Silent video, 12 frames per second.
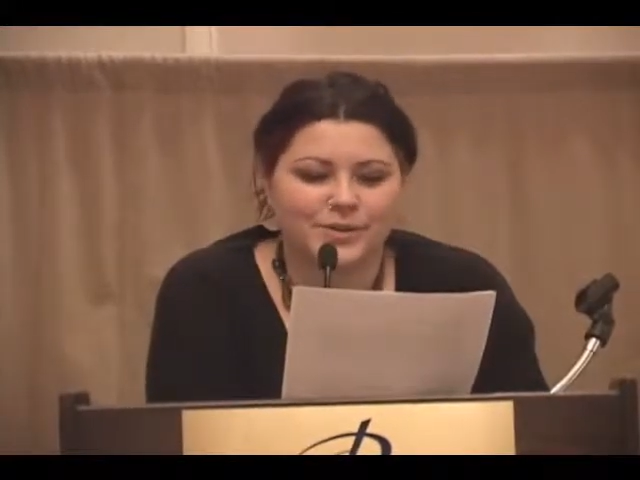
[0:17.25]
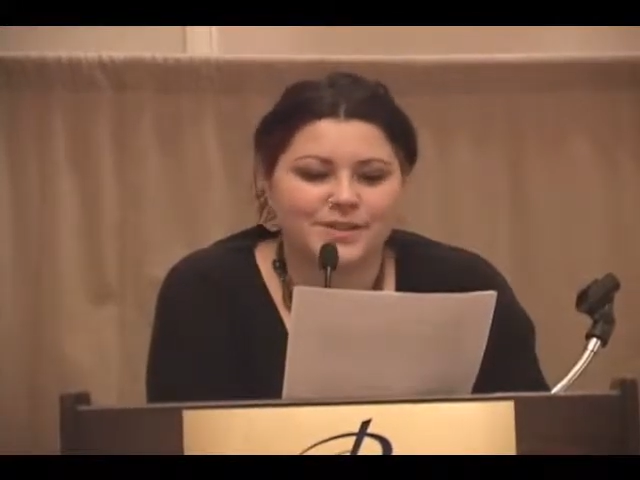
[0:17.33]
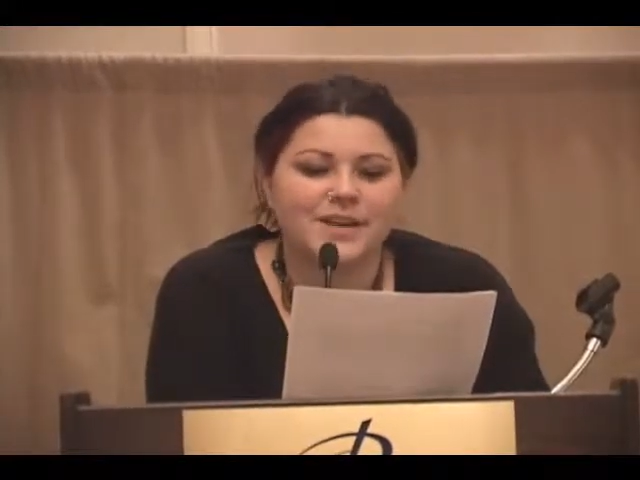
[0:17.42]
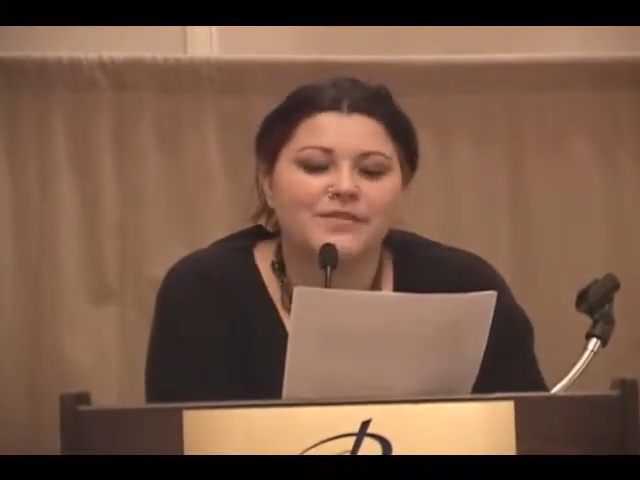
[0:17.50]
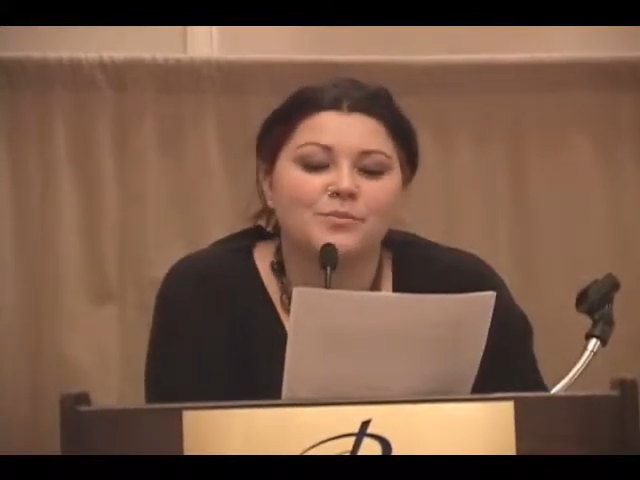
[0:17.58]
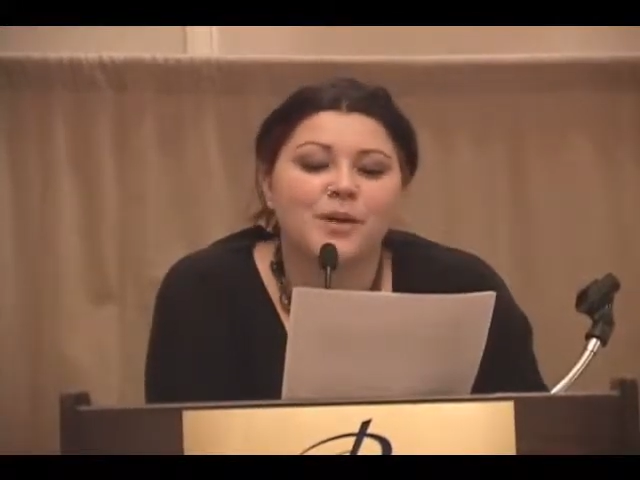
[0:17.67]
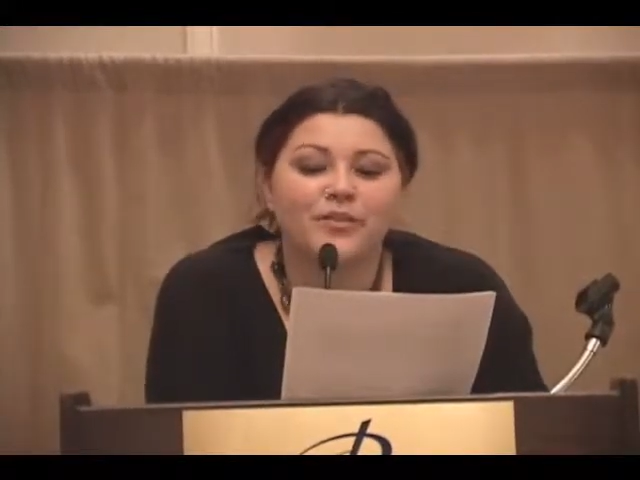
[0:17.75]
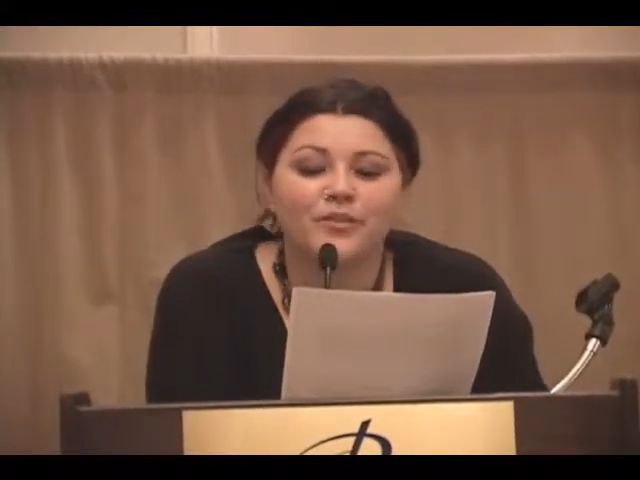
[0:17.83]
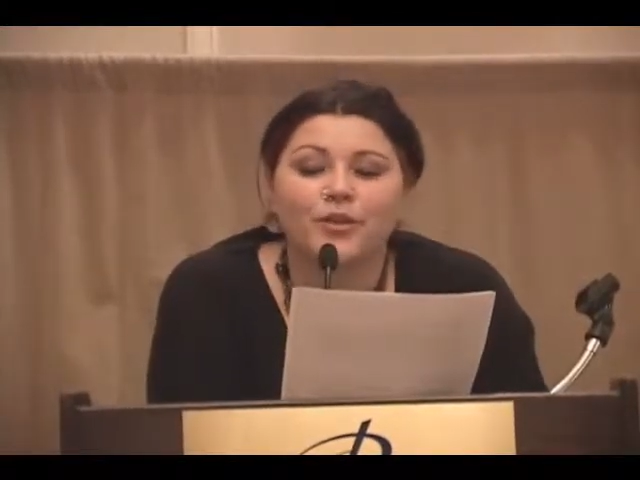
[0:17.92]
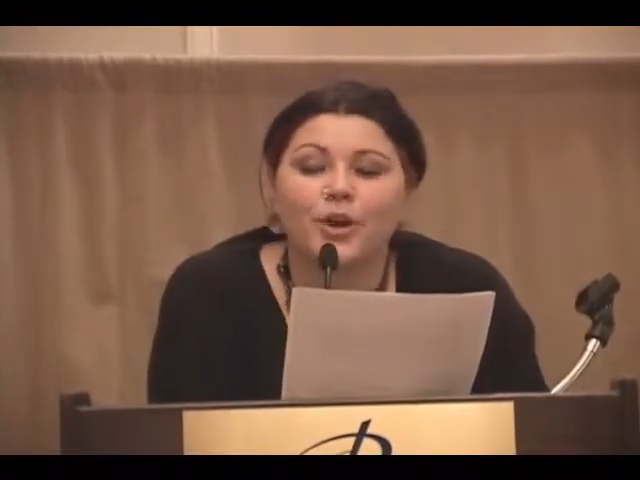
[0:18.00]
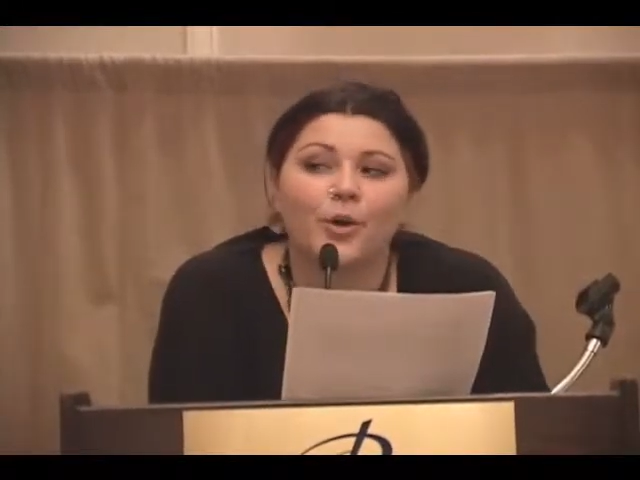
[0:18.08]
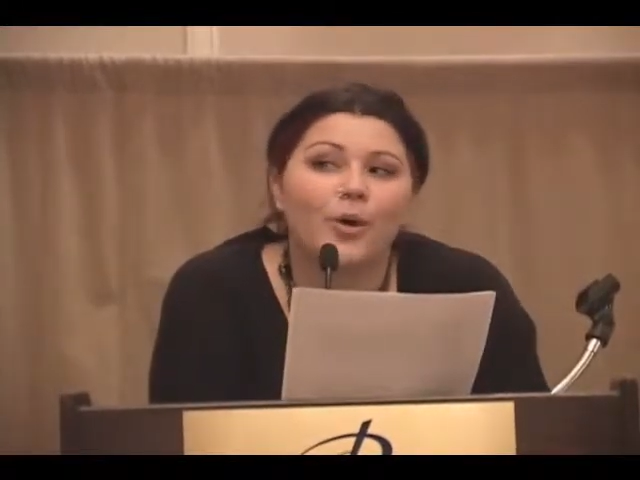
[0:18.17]
and 7
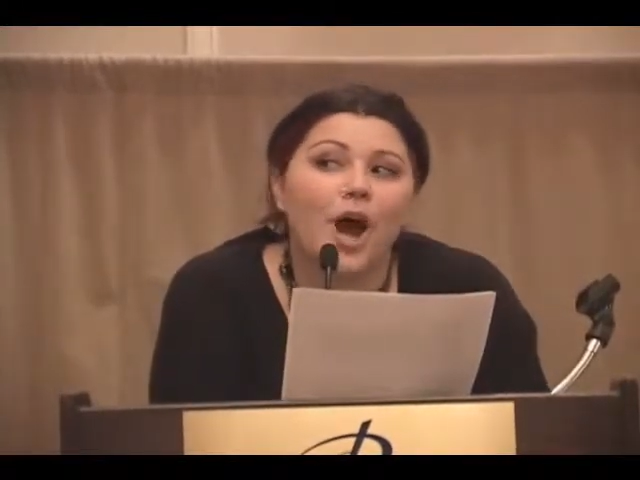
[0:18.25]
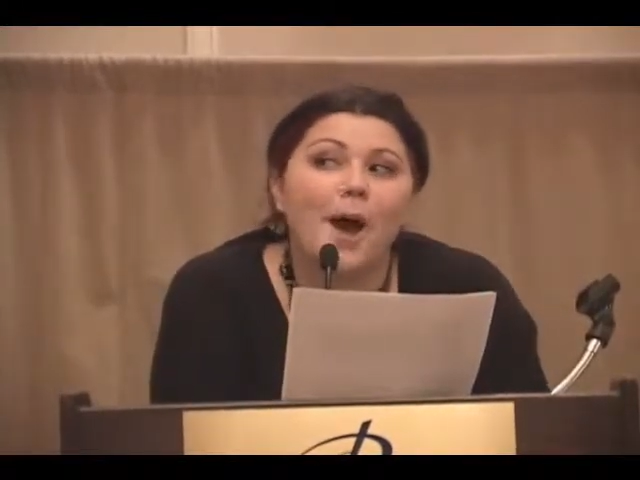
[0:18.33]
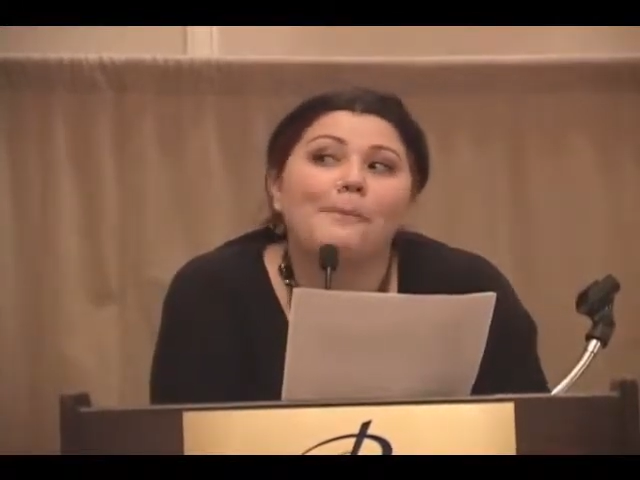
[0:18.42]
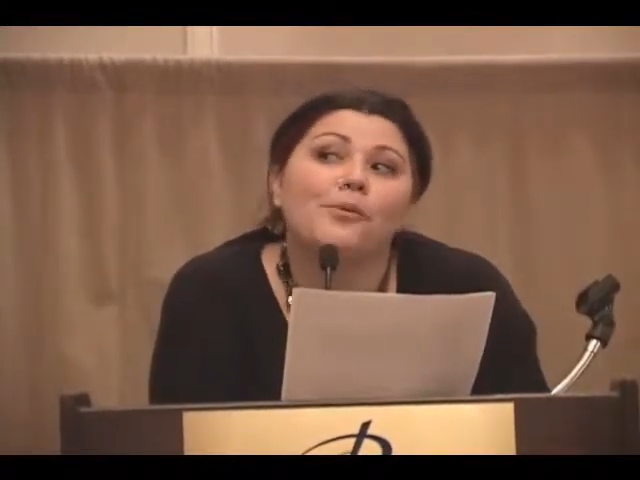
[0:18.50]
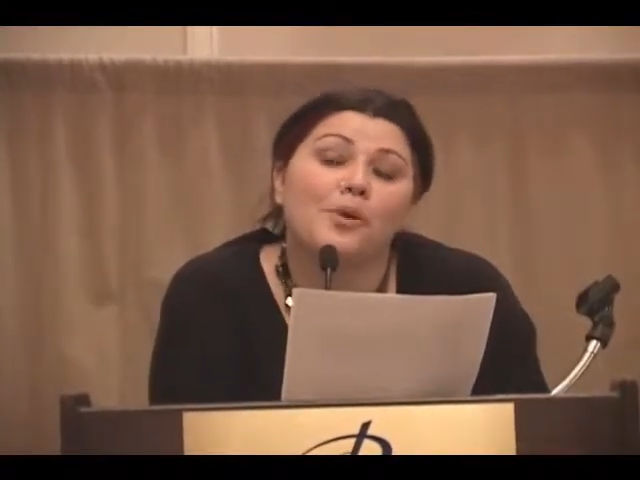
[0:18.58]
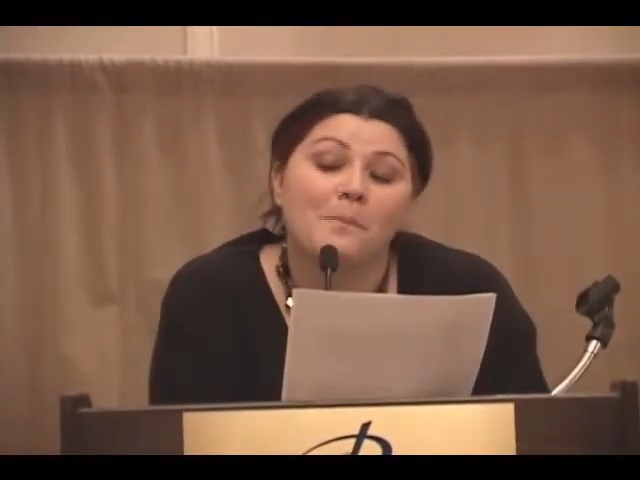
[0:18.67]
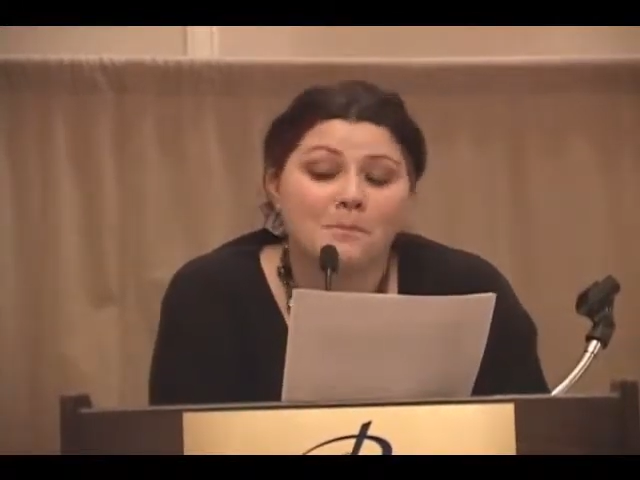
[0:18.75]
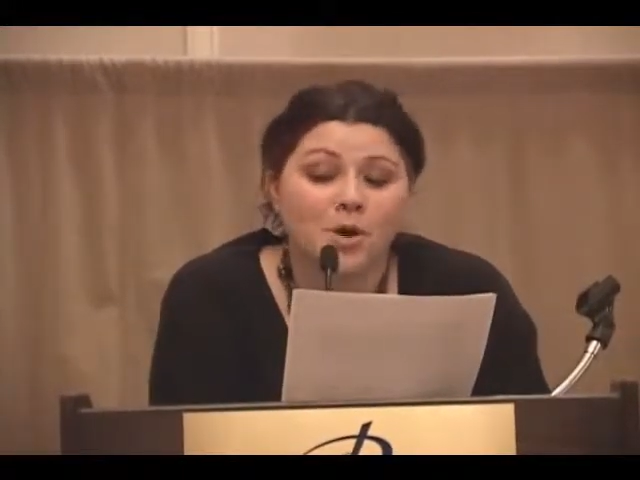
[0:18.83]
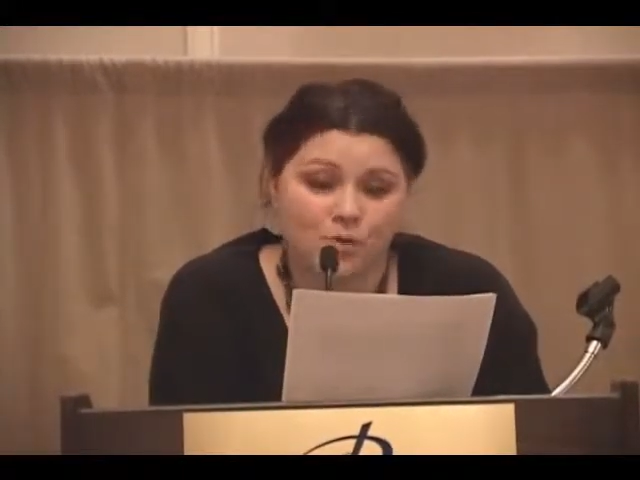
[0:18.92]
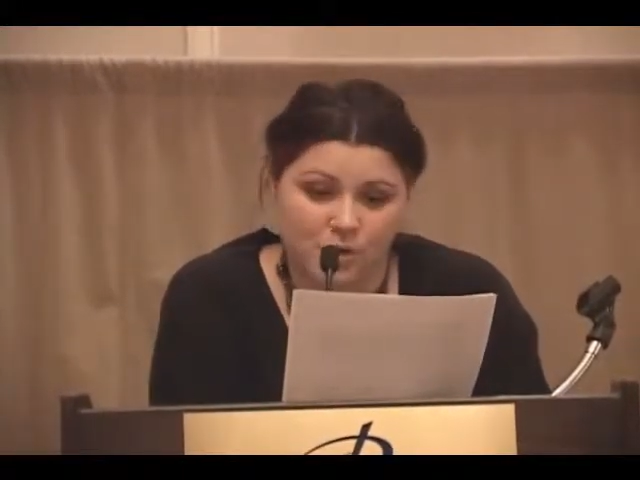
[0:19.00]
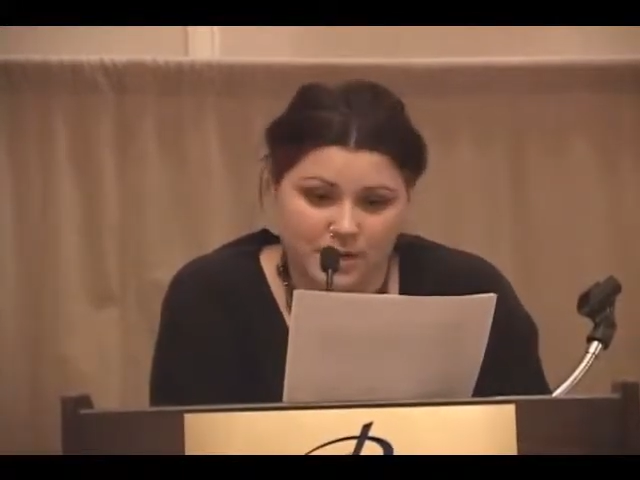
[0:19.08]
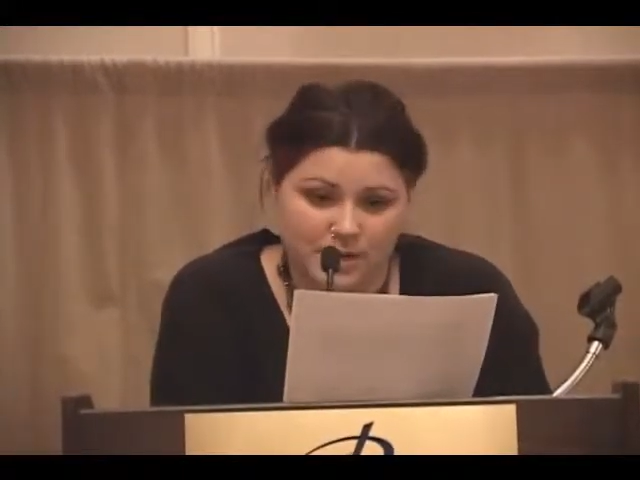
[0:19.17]
months ago
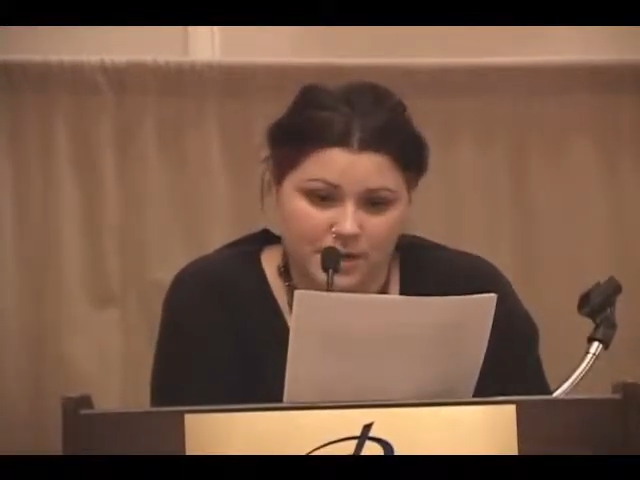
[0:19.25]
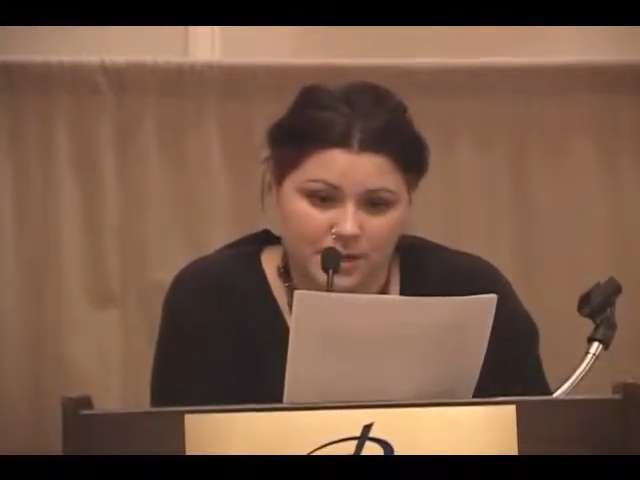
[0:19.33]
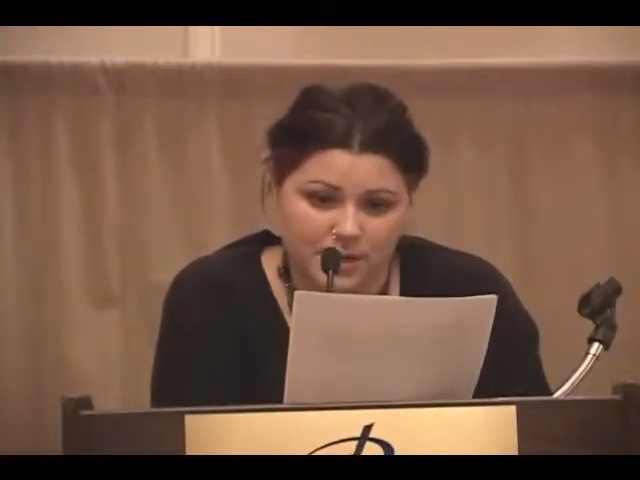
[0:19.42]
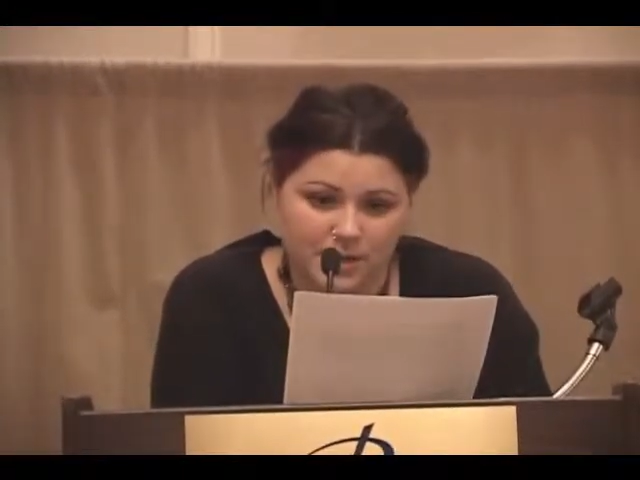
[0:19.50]
promoted